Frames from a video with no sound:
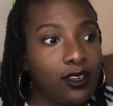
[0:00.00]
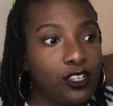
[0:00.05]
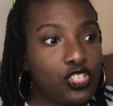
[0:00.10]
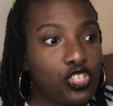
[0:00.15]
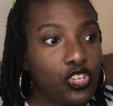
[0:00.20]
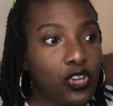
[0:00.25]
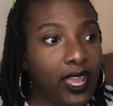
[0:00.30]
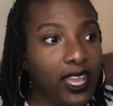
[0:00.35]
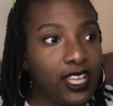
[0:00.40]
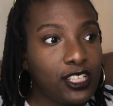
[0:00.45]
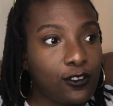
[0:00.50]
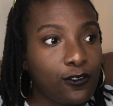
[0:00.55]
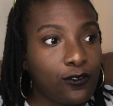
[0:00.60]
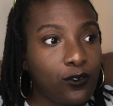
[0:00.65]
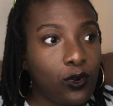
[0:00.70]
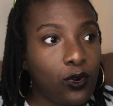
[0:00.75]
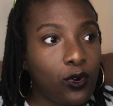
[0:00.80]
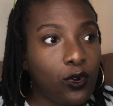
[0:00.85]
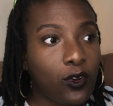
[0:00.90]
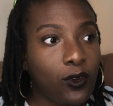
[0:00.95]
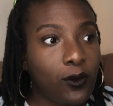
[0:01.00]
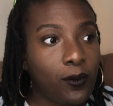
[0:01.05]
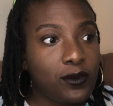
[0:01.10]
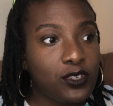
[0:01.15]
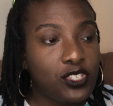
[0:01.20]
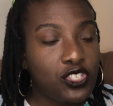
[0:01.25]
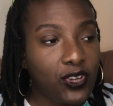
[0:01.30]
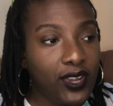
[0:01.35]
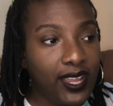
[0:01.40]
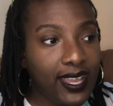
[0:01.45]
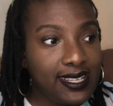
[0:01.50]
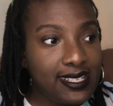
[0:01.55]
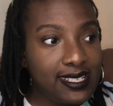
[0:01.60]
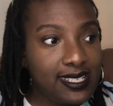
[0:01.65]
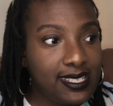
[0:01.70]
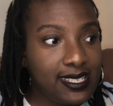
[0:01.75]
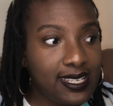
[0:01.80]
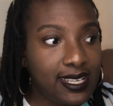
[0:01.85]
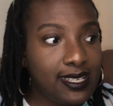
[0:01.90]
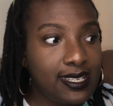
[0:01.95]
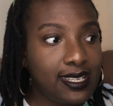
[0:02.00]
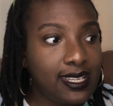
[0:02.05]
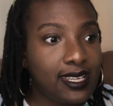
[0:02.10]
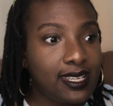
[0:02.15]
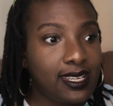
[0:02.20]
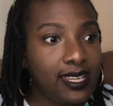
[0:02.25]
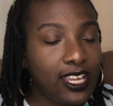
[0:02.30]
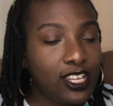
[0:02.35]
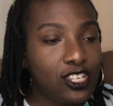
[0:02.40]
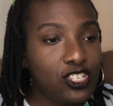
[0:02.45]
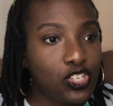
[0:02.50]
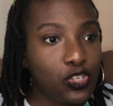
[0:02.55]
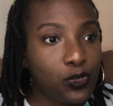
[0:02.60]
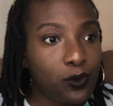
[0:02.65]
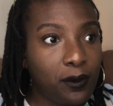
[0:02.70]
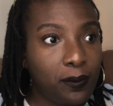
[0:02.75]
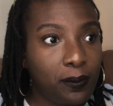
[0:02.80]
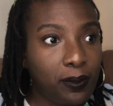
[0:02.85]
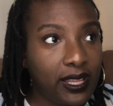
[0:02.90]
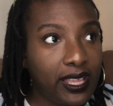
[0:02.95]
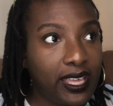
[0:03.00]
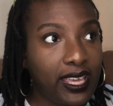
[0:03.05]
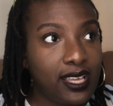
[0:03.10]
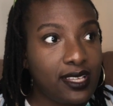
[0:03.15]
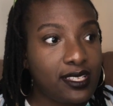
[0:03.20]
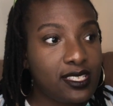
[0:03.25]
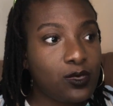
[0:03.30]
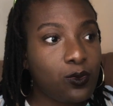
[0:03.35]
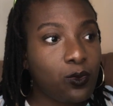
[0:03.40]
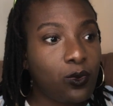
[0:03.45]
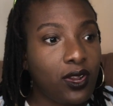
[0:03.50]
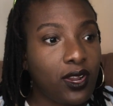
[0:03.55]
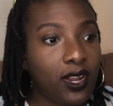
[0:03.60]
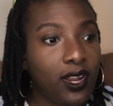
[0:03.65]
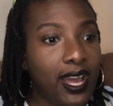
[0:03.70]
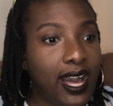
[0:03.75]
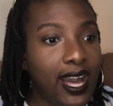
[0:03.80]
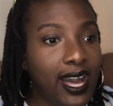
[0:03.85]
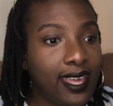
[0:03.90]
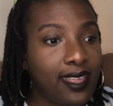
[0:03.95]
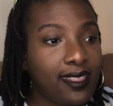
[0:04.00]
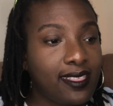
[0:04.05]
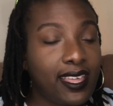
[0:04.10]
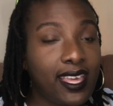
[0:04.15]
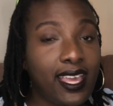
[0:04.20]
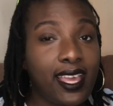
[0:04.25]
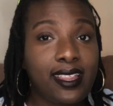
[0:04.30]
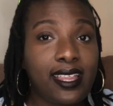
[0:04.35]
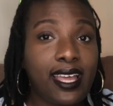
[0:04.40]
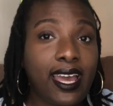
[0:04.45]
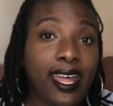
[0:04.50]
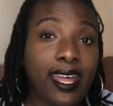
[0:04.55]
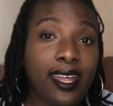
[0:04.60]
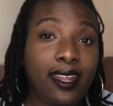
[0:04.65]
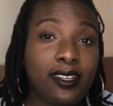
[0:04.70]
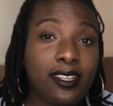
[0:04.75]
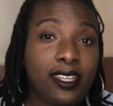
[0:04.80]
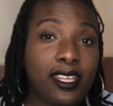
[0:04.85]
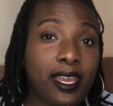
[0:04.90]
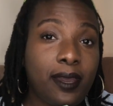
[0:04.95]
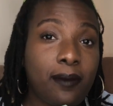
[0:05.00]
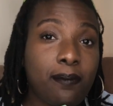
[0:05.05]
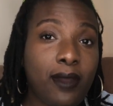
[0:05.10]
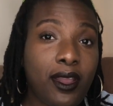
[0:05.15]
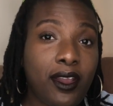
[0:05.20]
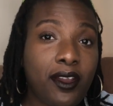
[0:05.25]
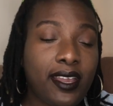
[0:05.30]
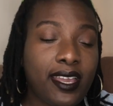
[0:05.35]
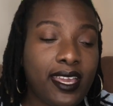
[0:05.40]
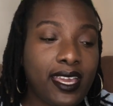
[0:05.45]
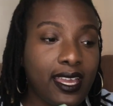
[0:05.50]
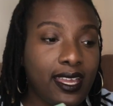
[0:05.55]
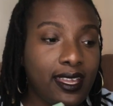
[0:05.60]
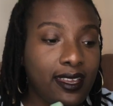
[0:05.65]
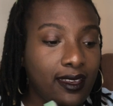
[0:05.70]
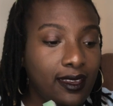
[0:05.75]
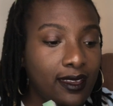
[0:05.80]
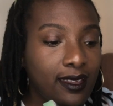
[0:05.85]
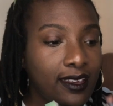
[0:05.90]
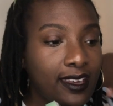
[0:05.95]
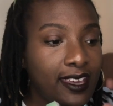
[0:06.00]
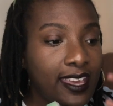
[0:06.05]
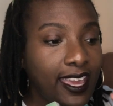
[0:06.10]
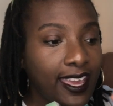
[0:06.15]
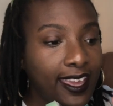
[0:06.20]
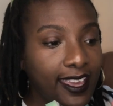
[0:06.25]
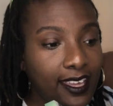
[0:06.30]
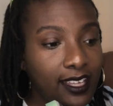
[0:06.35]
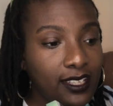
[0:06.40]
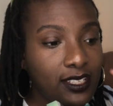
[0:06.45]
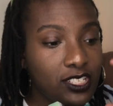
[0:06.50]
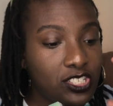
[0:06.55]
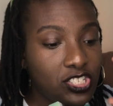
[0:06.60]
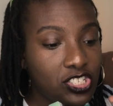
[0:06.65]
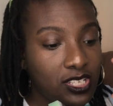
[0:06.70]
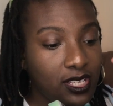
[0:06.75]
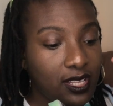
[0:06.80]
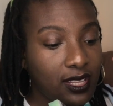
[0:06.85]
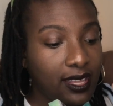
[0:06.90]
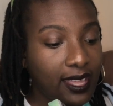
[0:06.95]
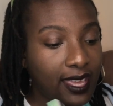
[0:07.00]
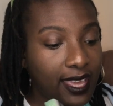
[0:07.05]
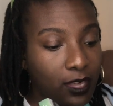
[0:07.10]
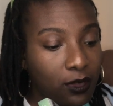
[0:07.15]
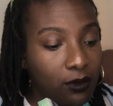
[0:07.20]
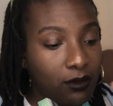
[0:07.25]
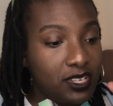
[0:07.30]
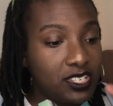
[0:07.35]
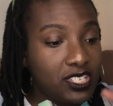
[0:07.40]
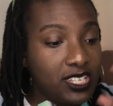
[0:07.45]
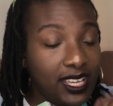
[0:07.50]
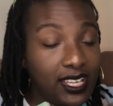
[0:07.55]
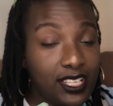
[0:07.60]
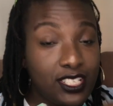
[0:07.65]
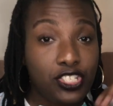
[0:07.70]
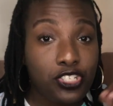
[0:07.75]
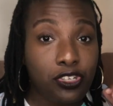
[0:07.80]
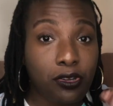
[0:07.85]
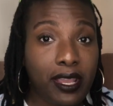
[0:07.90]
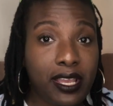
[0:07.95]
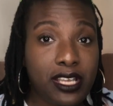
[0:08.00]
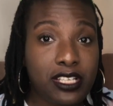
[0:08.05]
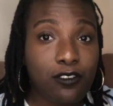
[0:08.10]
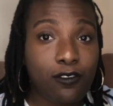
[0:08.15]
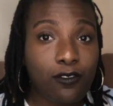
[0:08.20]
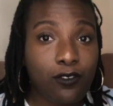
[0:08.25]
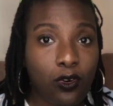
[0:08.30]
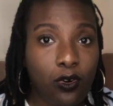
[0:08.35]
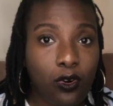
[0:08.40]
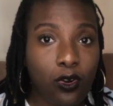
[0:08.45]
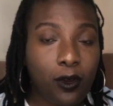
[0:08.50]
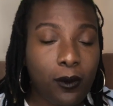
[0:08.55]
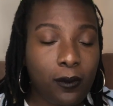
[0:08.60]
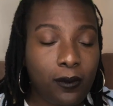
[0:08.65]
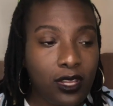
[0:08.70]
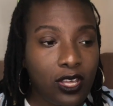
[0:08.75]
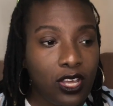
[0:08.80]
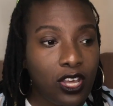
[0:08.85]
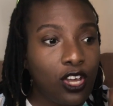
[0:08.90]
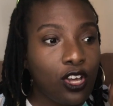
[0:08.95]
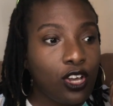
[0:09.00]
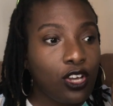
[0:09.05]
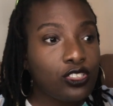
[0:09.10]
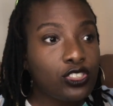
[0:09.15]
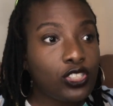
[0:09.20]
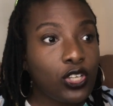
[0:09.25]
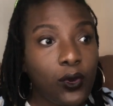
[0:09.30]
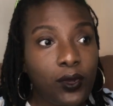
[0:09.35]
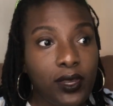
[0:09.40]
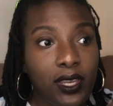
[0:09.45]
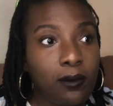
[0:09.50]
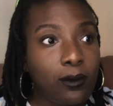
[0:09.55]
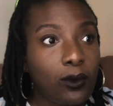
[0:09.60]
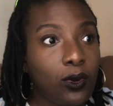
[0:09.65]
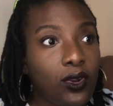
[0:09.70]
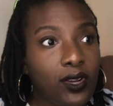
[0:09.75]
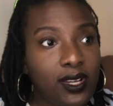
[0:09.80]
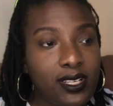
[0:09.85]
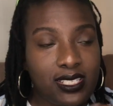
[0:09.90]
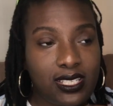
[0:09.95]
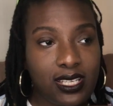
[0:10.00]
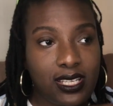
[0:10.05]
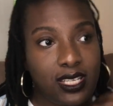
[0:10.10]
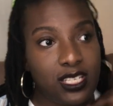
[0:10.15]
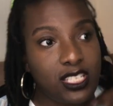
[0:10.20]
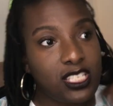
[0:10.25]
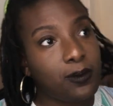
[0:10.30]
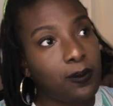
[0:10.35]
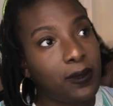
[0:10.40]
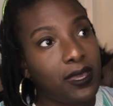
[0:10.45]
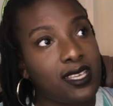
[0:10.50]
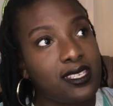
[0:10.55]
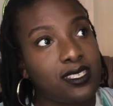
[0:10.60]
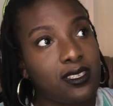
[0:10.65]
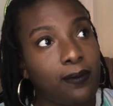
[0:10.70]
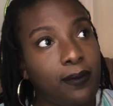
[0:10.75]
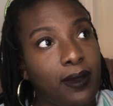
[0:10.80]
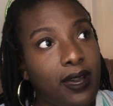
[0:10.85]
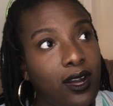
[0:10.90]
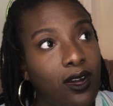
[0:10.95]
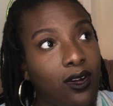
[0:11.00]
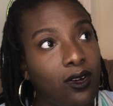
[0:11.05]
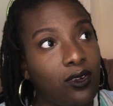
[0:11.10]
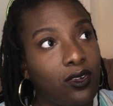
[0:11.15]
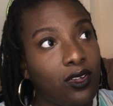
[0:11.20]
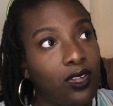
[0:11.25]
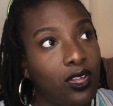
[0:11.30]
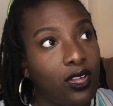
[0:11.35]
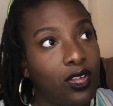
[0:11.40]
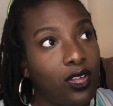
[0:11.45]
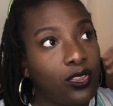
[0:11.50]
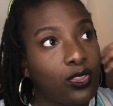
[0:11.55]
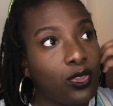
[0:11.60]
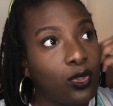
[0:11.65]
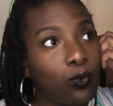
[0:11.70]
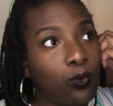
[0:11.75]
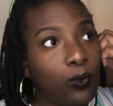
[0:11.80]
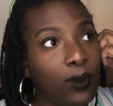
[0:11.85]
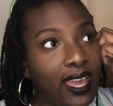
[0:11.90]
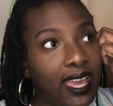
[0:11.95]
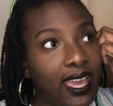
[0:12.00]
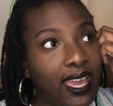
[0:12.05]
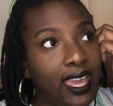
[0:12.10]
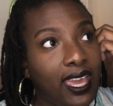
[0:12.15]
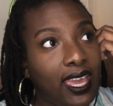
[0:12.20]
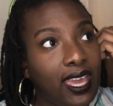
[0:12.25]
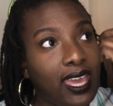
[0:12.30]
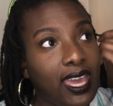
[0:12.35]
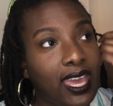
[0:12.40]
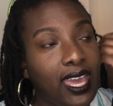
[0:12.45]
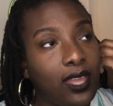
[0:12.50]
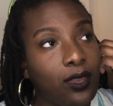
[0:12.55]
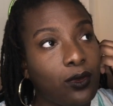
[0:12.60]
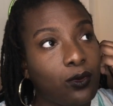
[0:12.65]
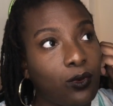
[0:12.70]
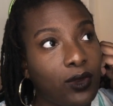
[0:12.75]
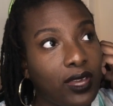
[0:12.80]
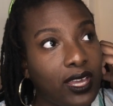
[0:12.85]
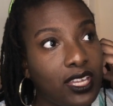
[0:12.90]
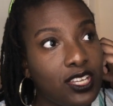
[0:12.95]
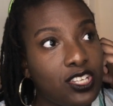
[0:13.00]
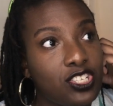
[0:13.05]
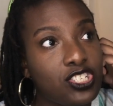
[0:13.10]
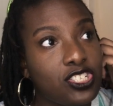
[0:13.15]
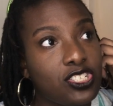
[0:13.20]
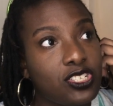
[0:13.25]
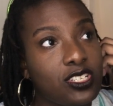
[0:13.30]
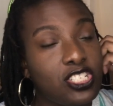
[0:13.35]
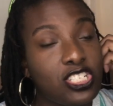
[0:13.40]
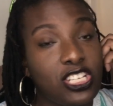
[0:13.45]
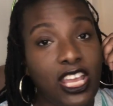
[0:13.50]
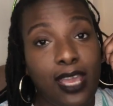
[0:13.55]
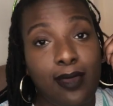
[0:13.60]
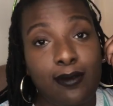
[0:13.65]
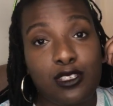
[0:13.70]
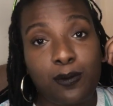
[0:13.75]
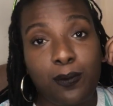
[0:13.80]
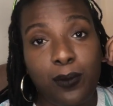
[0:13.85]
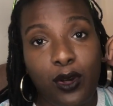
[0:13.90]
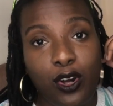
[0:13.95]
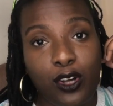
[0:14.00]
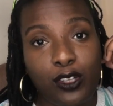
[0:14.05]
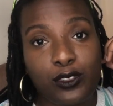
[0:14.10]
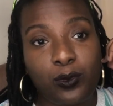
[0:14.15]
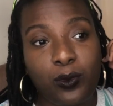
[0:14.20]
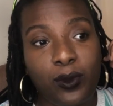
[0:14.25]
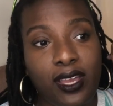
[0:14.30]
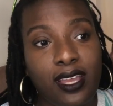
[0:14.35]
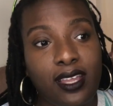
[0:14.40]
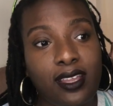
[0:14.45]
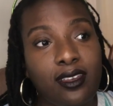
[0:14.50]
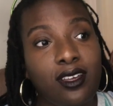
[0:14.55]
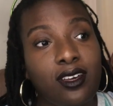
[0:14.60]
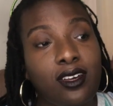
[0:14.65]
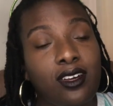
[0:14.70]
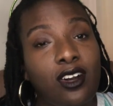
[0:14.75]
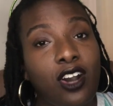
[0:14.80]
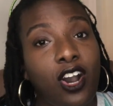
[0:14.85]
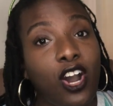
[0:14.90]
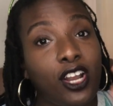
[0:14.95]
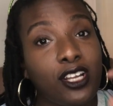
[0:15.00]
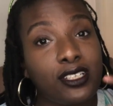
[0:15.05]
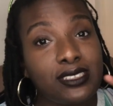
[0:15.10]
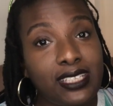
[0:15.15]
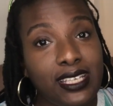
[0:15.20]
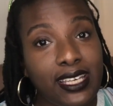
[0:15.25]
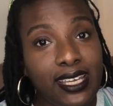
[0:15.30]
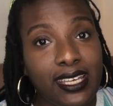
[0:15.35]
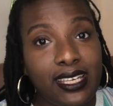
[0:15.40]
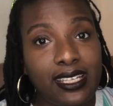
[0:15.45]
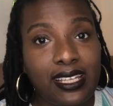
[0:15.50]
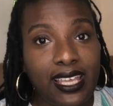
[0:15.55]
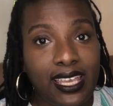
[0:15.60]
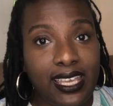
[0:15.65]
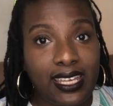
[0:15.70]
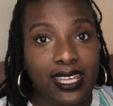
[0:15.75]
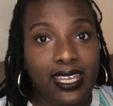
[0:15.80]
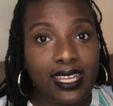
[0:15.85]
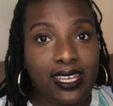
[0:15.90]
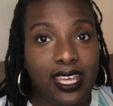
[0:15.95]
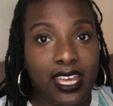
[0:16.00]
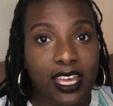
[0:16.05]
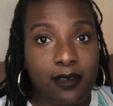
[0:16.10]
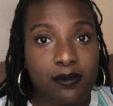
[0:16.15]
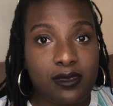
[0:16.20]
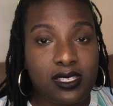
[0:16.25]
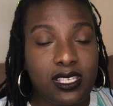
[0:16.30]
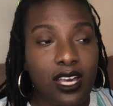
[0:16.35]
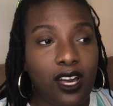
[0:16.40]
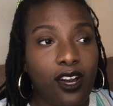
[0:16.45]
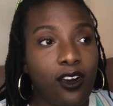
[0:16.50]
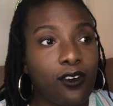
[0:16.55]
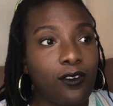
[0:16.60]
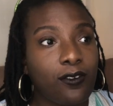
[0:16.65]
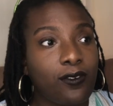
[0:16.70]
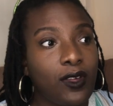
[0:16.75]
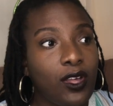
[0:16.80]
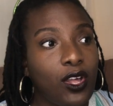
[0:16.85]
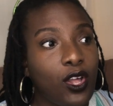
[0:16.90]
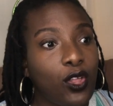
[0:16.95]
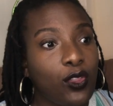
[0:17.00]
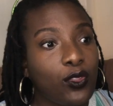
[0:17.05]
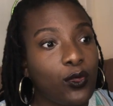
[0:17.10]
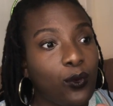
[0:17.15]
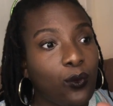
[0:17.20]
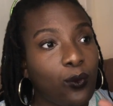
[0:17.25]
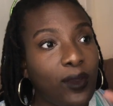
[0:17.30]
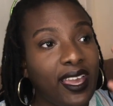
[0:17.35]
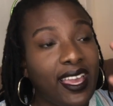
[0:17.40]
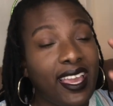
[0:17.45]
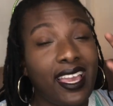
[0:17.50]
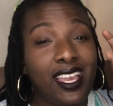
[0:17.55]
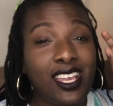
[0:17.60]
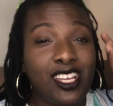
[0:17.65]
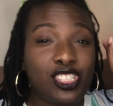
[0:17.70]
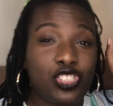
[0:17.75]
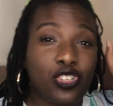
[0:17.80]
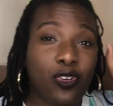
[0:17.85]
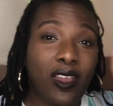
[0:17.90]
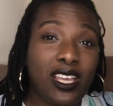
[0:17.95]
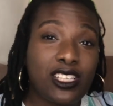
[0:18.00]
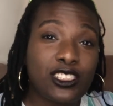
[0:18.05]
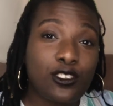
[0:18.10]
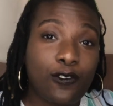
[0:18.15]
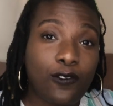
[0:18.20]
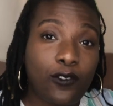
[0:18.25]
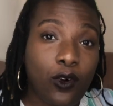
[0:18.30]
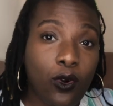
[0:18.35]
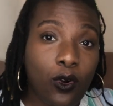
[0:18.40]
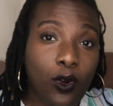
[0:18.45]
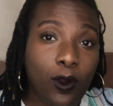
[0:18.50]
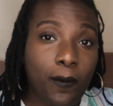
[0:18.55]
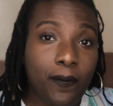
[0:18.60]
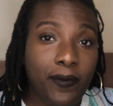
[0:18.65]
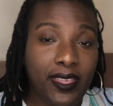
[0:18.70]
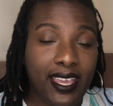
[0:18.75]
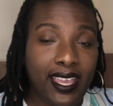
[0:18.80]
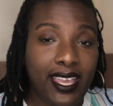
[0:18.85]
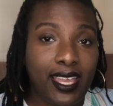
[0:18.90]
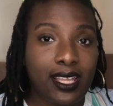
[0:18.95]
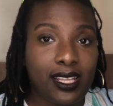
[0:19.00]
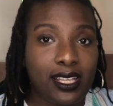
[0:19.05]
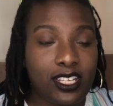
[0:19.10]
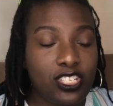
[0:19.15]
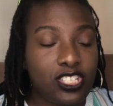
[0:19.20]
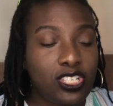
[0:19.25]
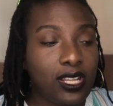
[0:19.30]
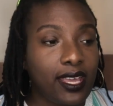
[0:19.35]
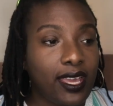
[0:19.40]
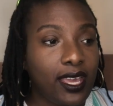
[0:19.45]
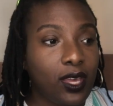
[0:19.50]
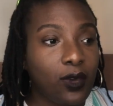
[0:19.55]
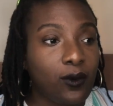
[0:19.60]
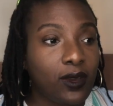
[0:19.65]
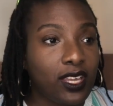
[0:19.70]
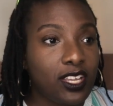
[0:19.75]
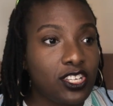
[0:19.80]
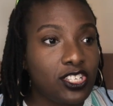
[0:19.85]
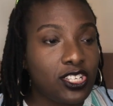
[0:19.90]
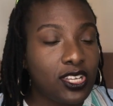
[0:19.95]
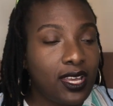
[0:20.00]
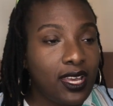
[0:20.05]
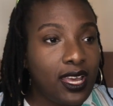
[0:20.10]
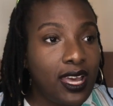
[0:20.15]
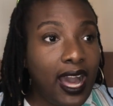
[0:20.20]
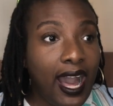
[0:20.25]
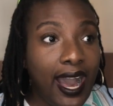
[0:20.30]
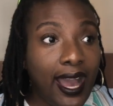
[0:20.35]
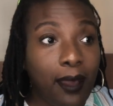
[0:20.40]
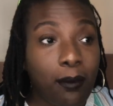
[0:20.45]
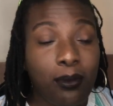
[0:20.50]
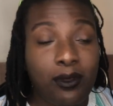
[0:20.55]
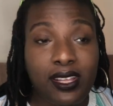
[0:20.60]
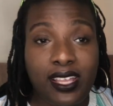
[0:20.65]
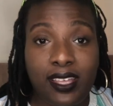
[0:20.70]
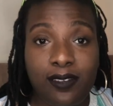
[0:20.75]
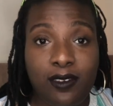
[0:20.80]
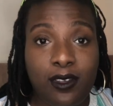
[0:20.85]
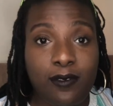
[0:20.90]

transformed, transcended into a place where I think that the American English language is transformed. Toni Morrison speaks about the way in which James Baldwin articulated himself, the way he transformed the English language. I believe